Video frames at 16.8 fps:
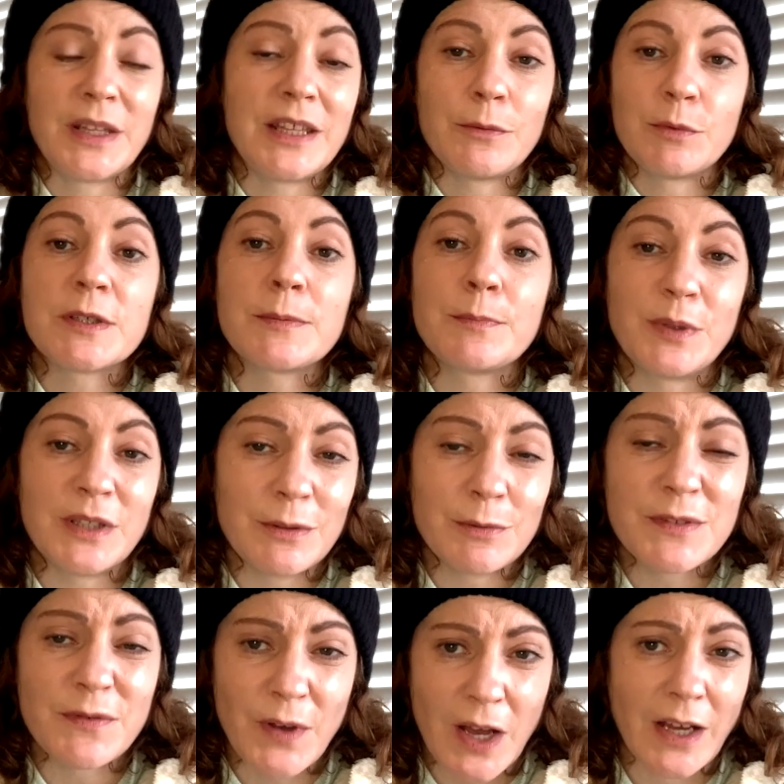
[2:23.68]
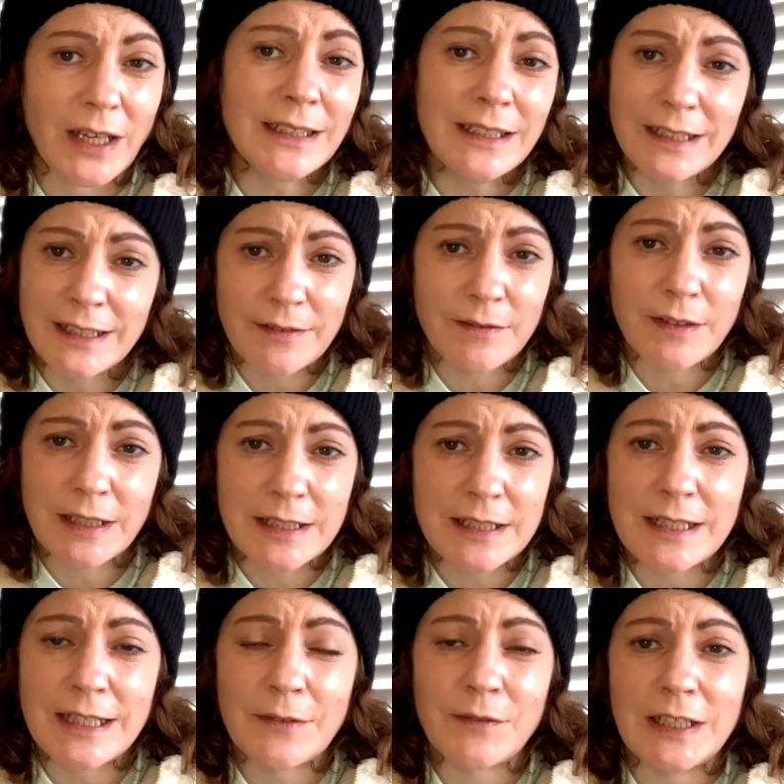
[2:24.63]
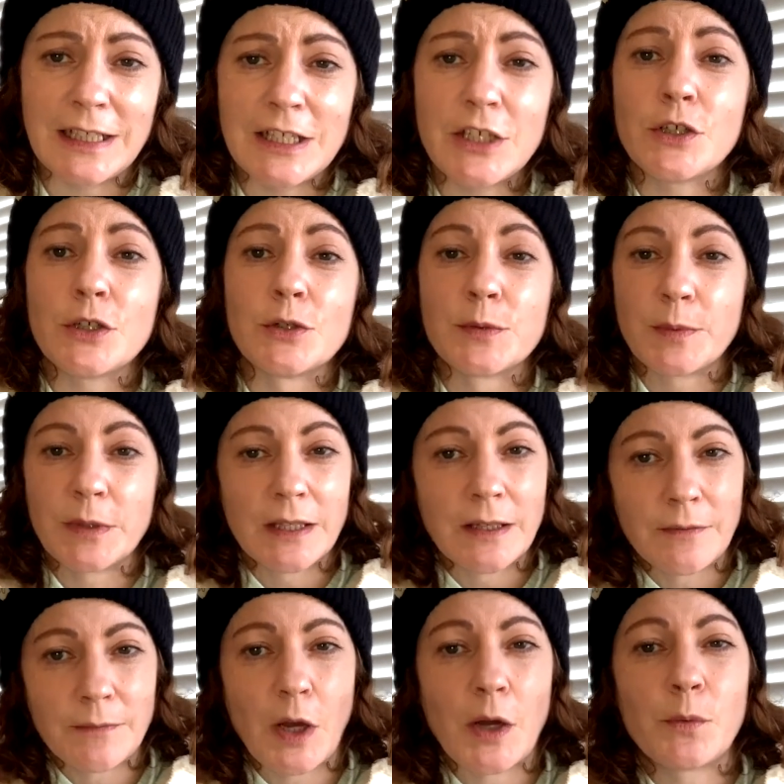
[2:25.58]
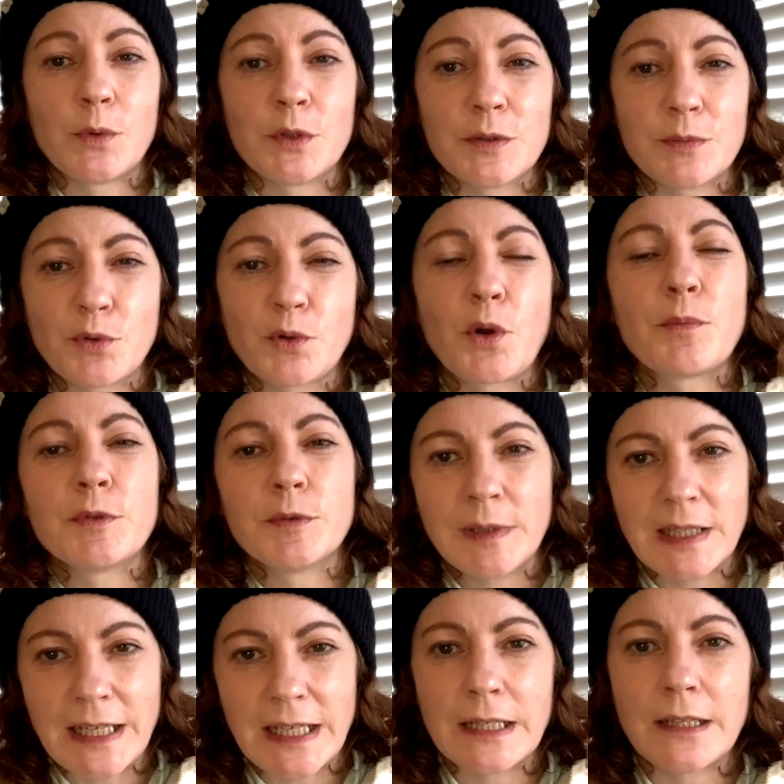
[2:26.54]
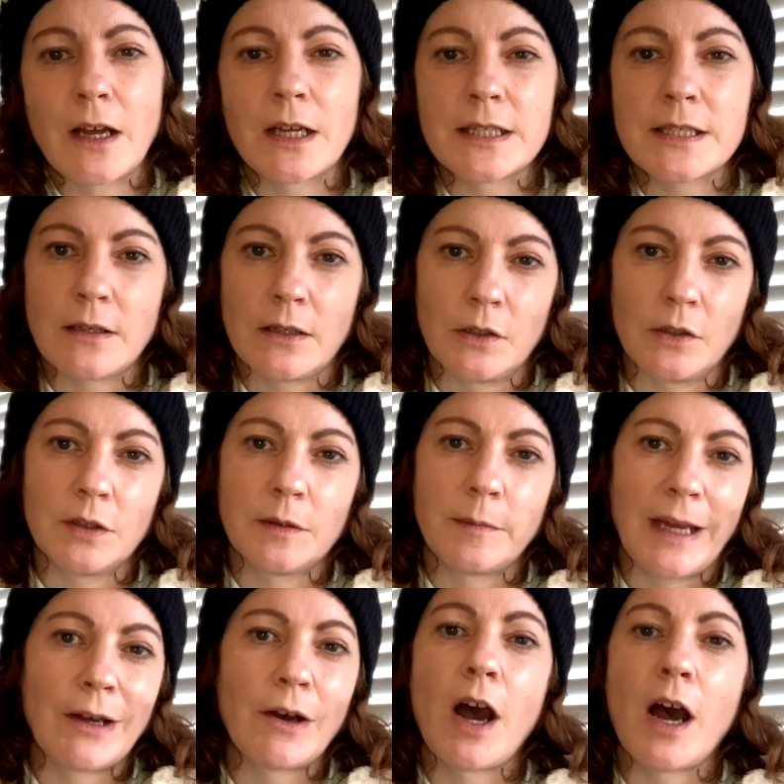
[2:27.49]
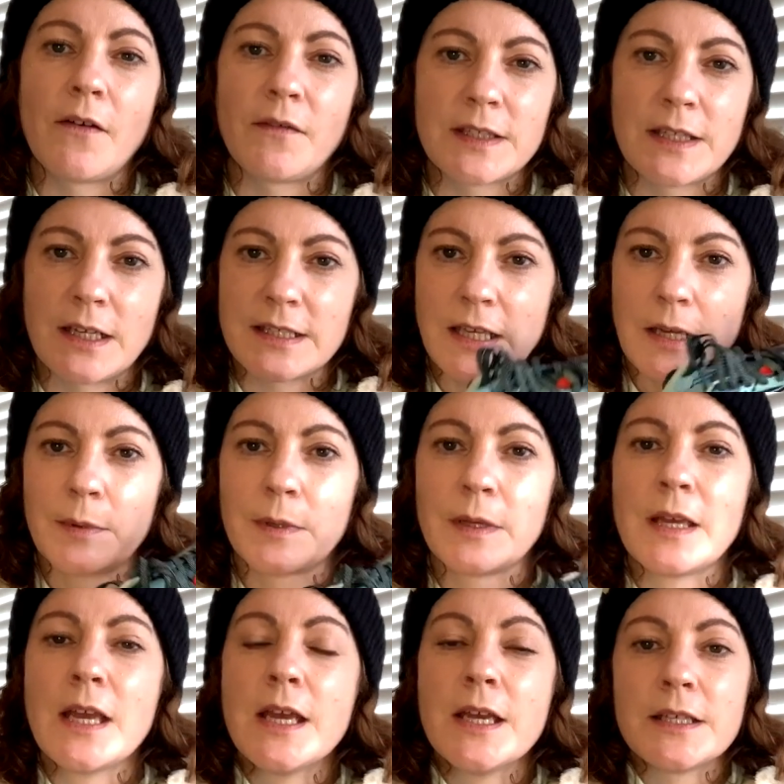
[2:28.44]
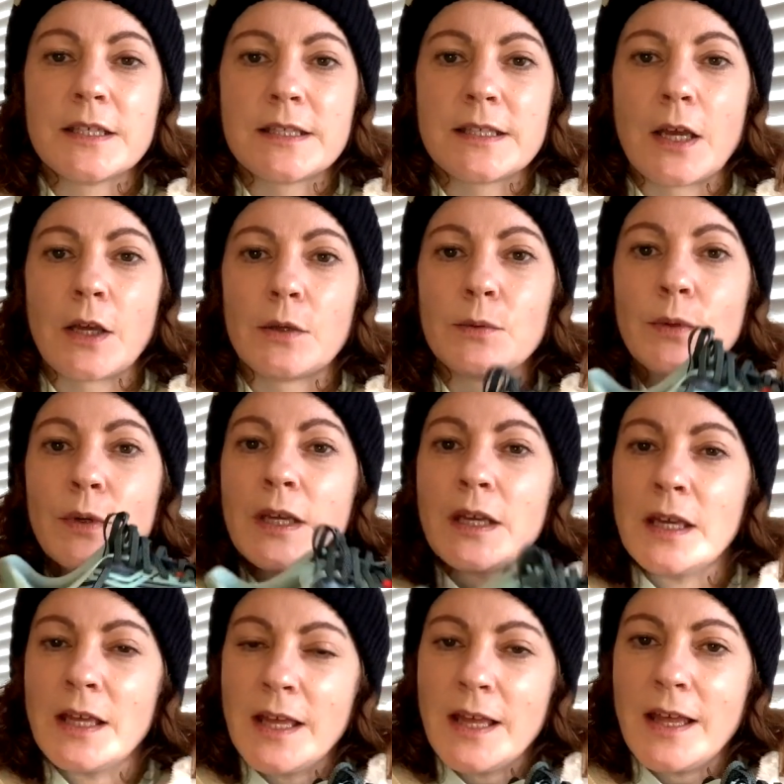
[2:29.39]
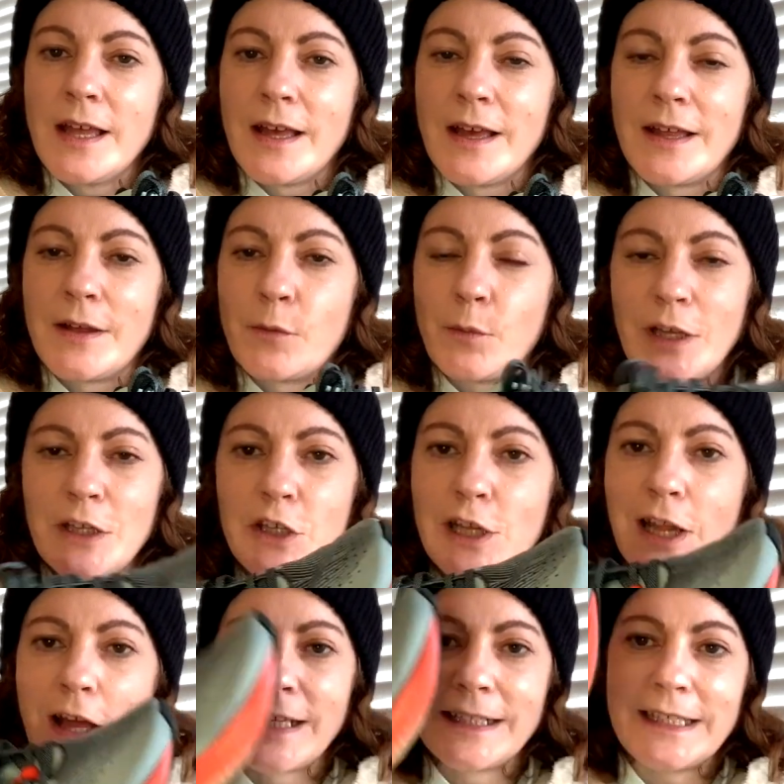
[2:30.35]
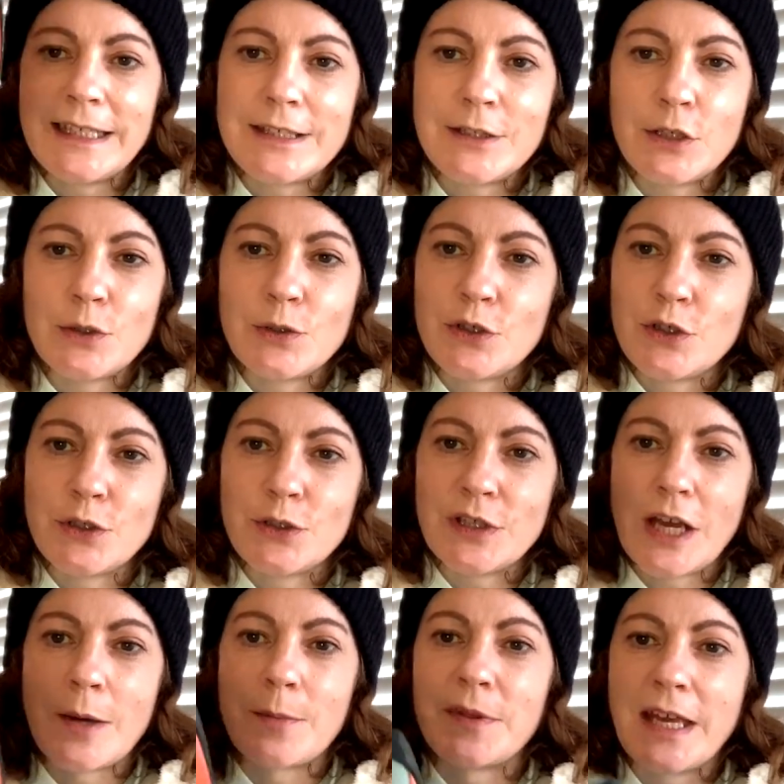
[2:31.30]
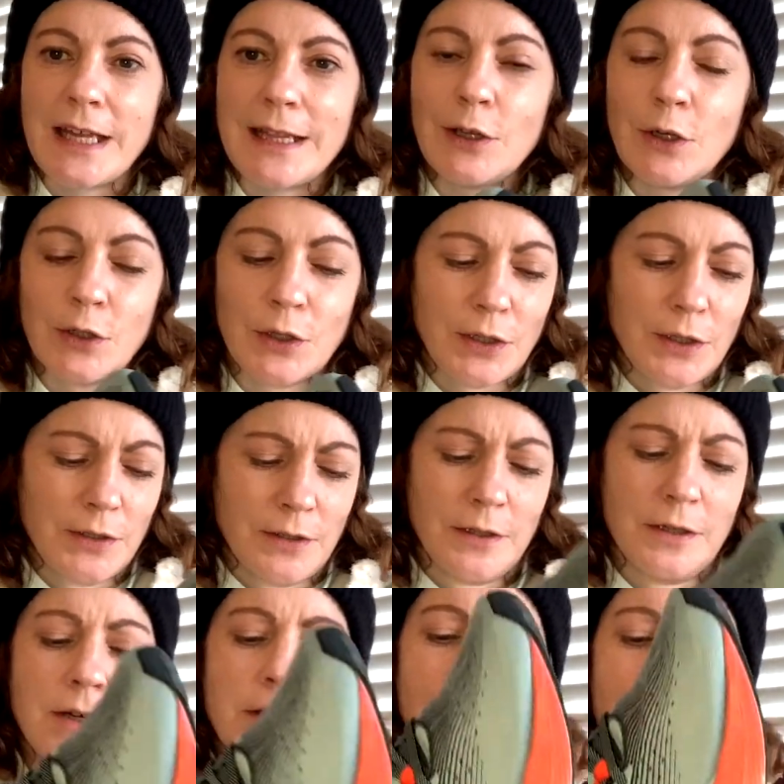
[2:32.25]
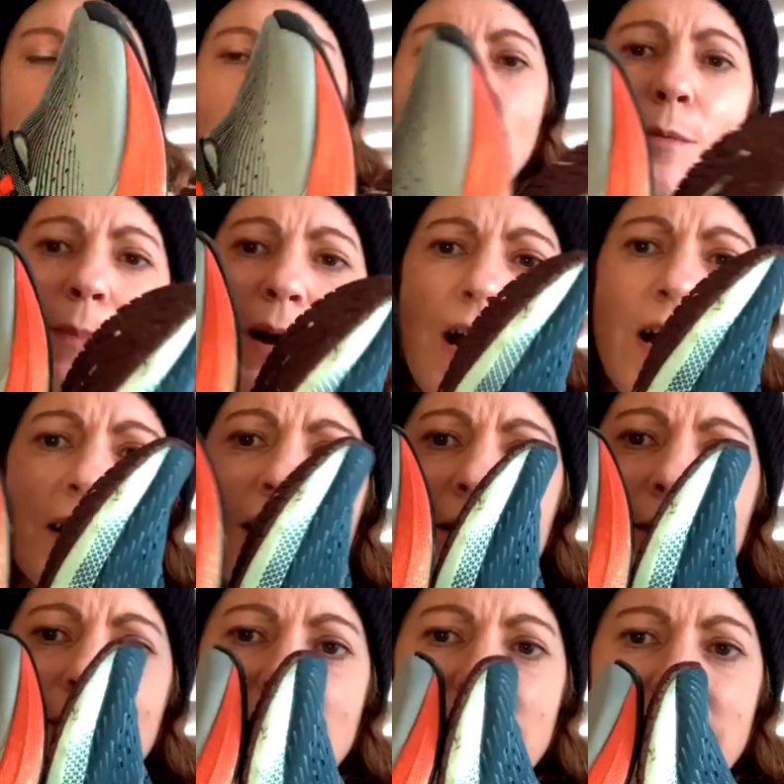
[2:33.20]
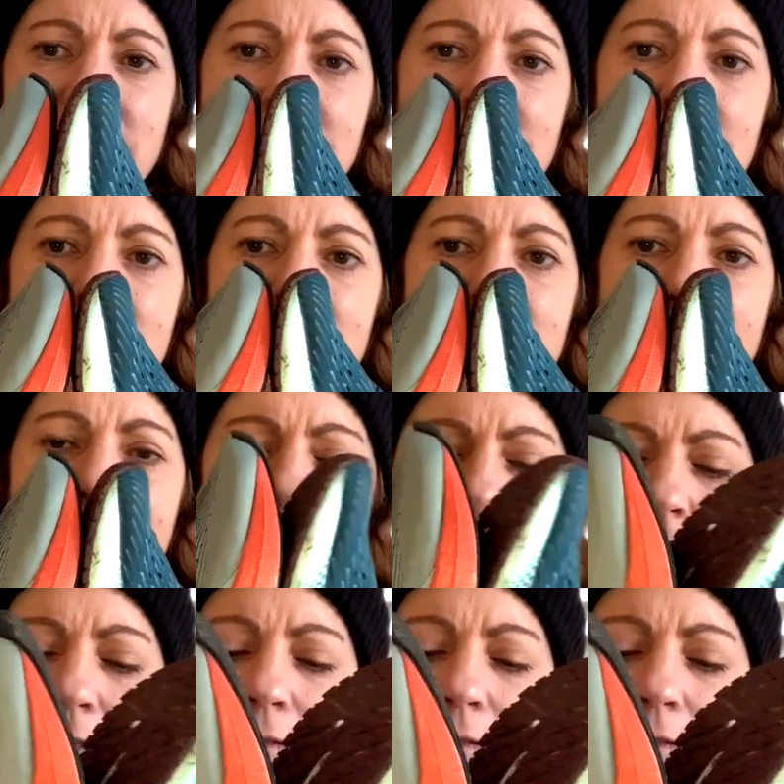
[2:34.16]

it was fine. It didn't have any issues, but I would have probably in hindsight gone about half a size up. So when you line these two shoes up, they look remarkably like